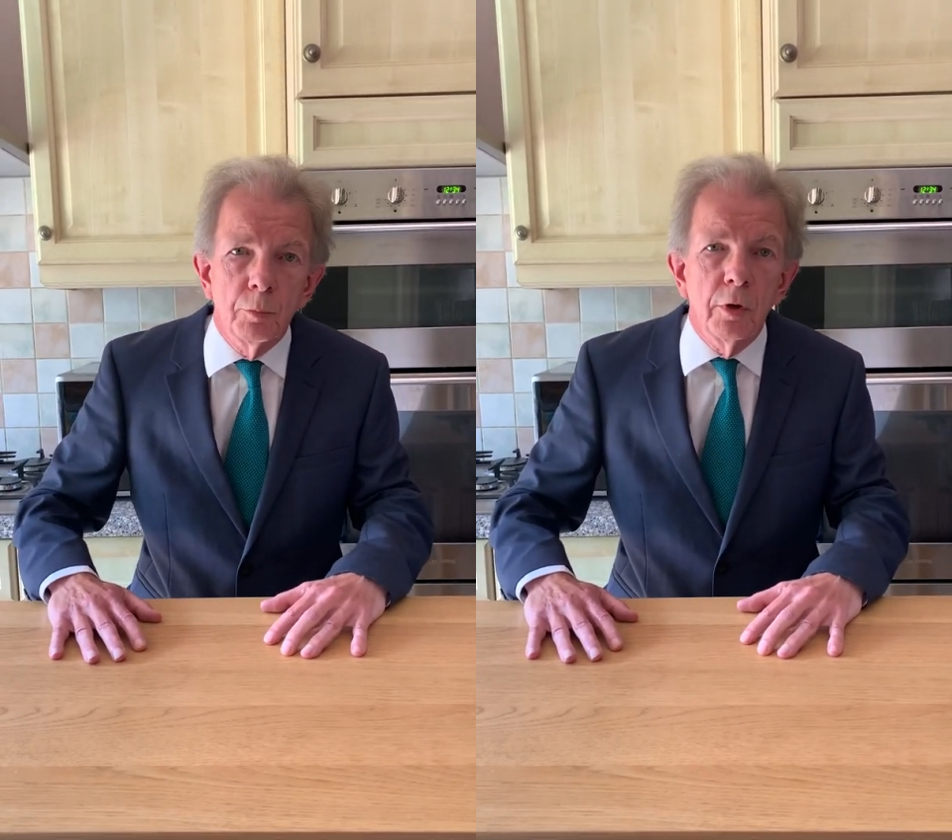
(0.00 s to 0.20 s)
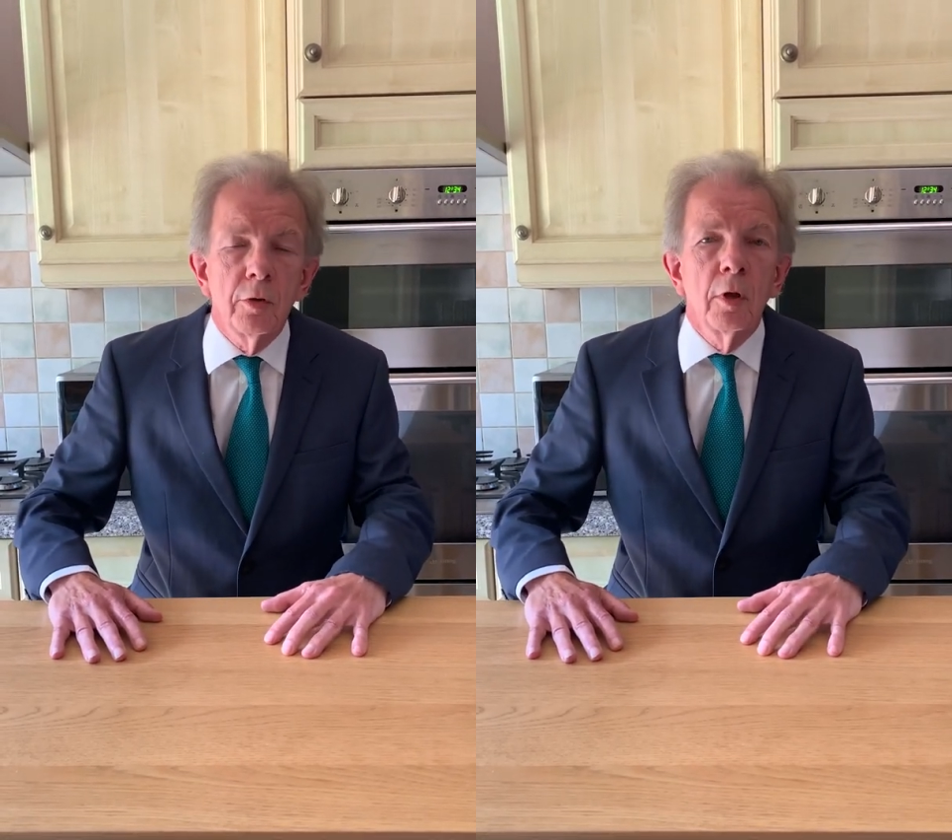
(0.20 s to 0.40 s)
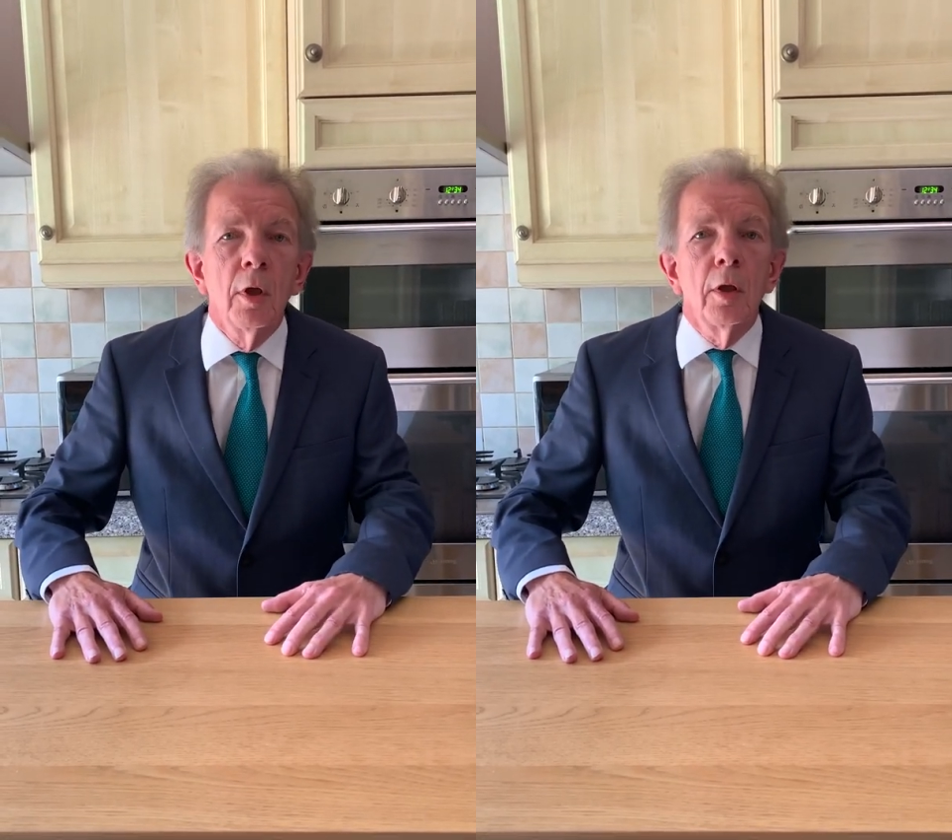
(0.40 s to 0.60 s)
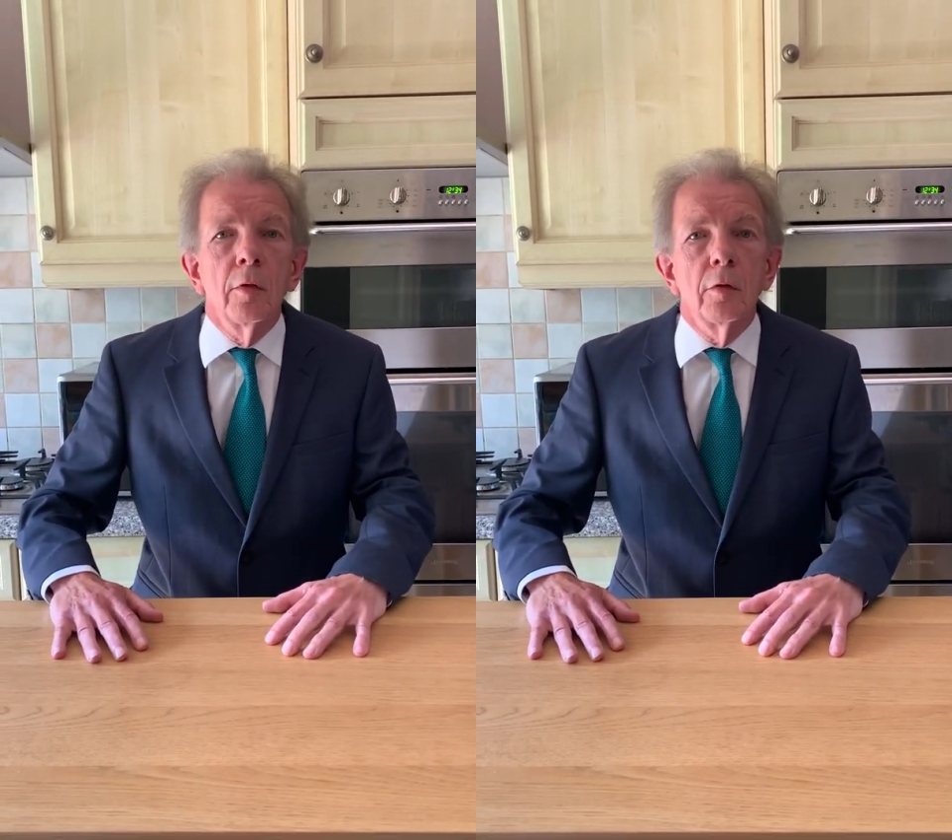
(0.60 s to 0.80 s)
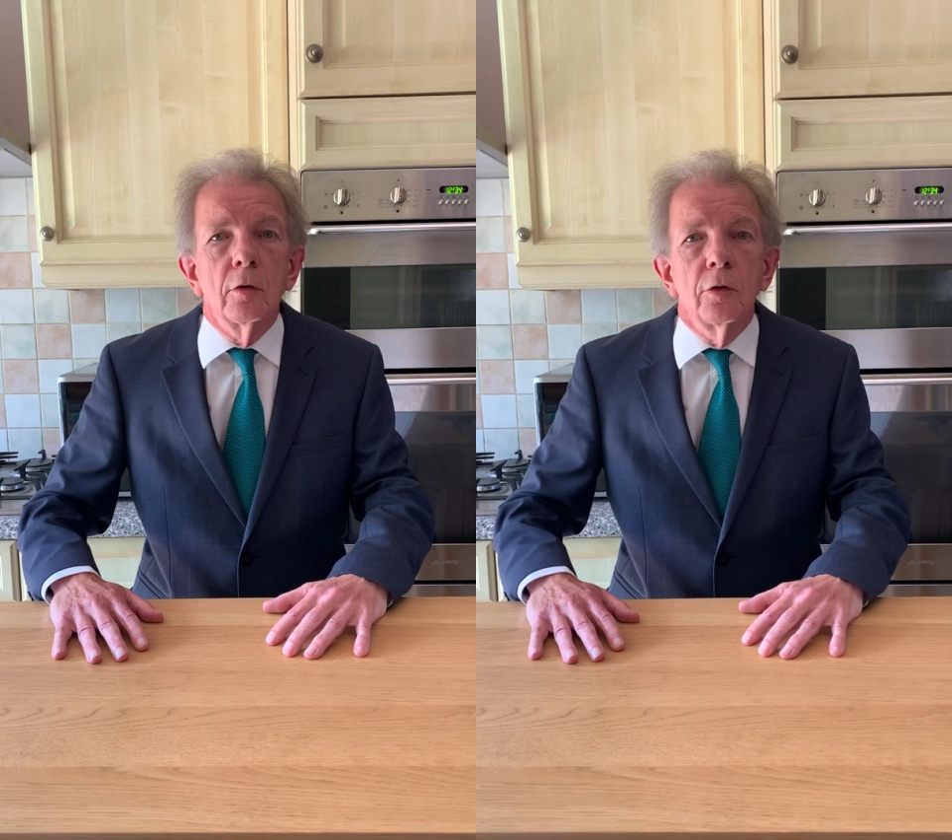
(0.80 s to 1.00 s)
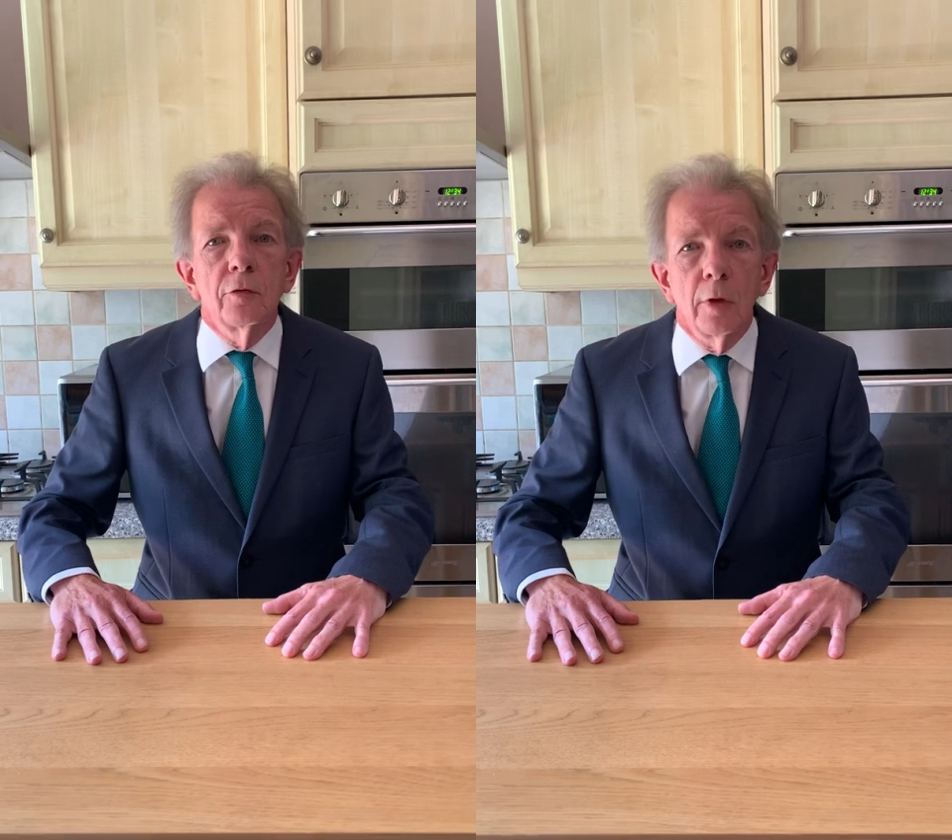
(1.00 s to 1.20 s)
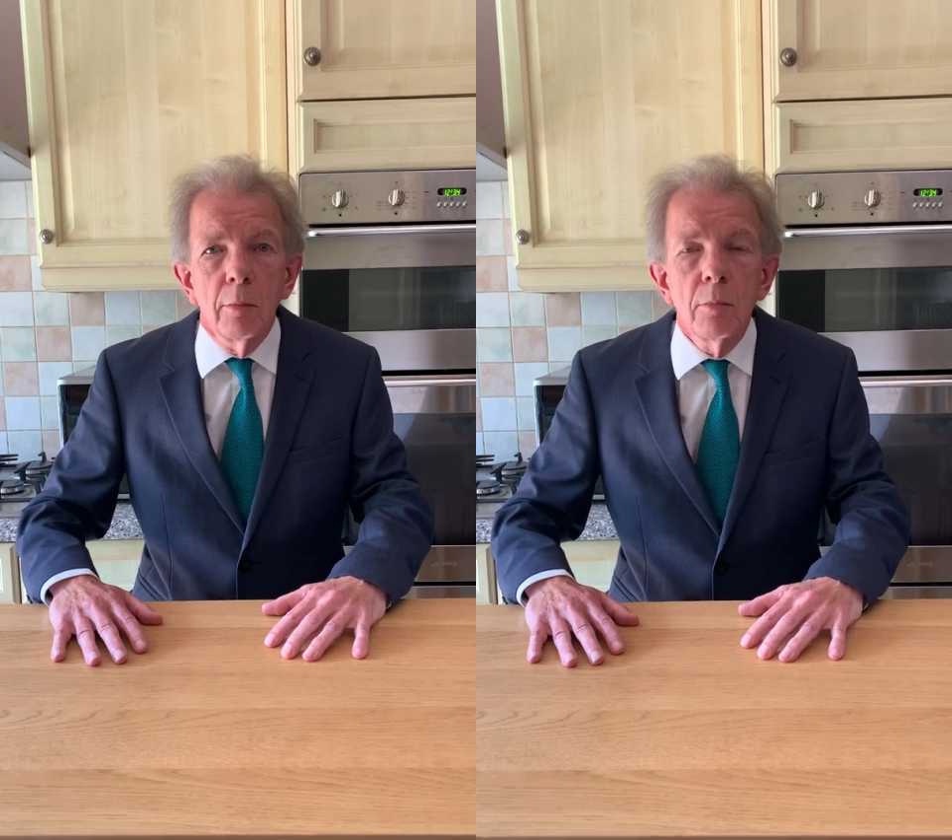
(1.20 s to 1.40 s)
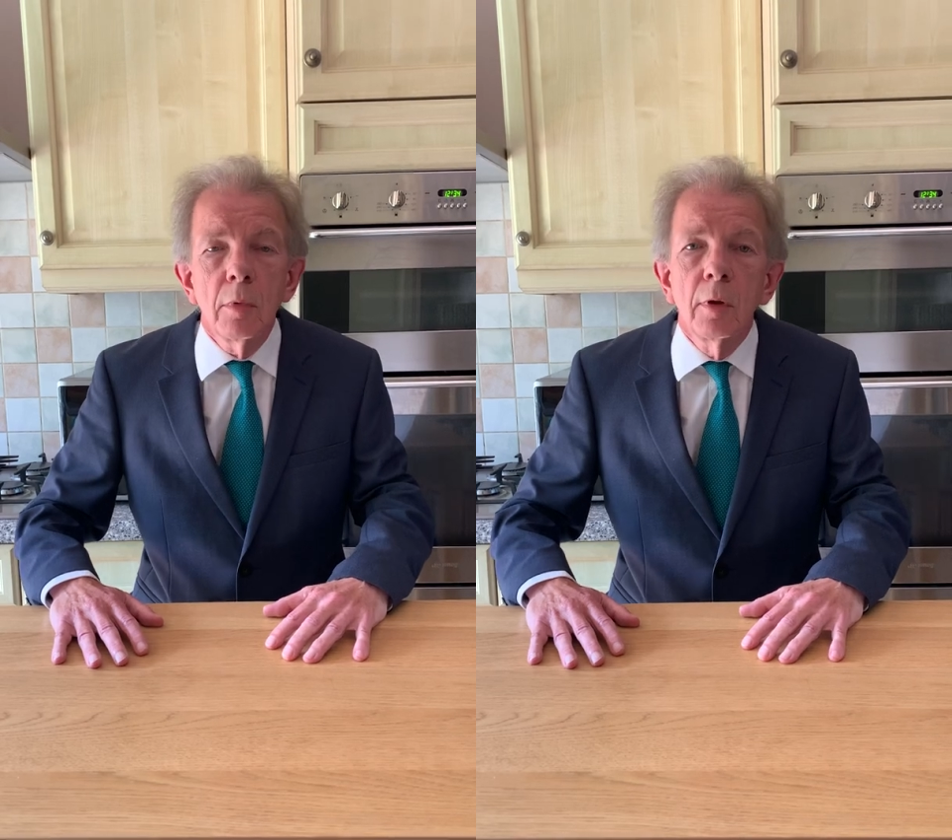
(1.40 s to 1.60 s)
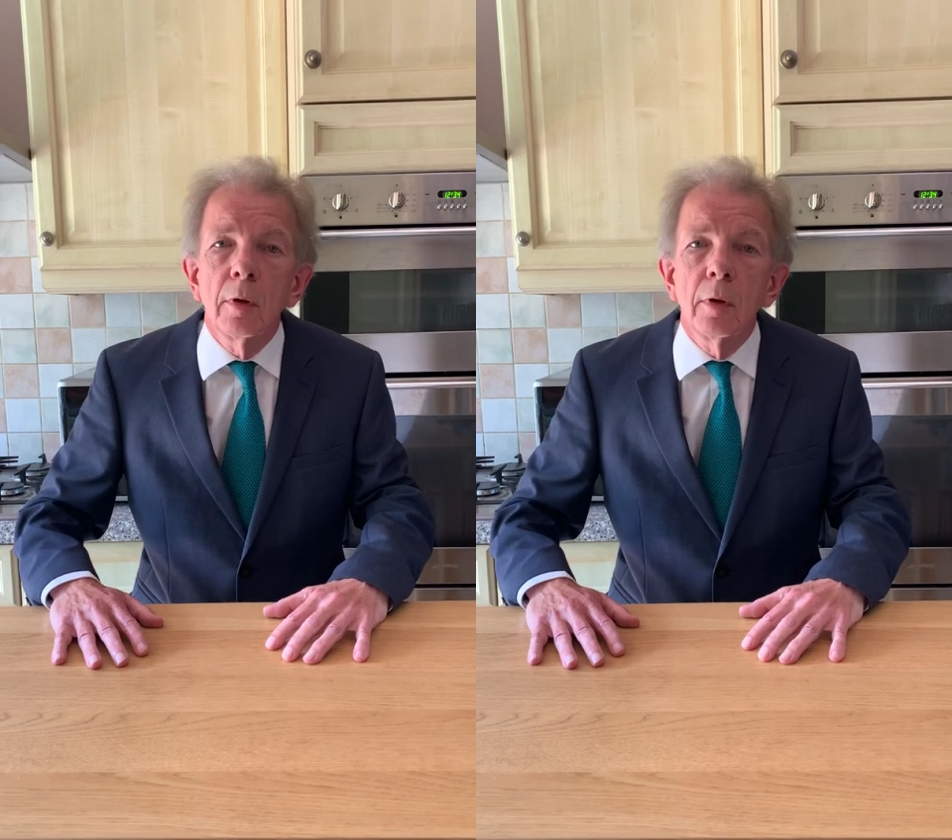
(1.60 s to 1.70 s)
But there are some